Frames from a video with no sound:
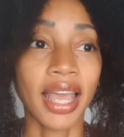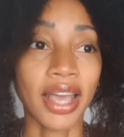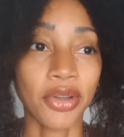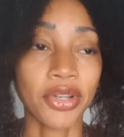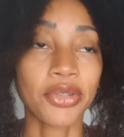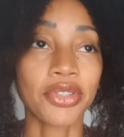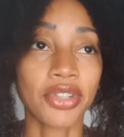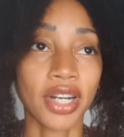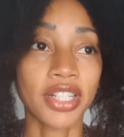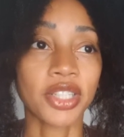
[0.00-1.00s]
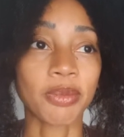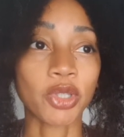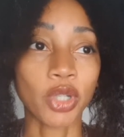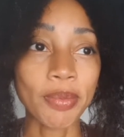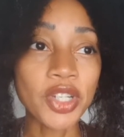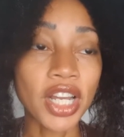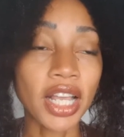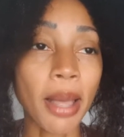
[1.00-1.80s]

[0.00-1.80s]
How do you start a subscription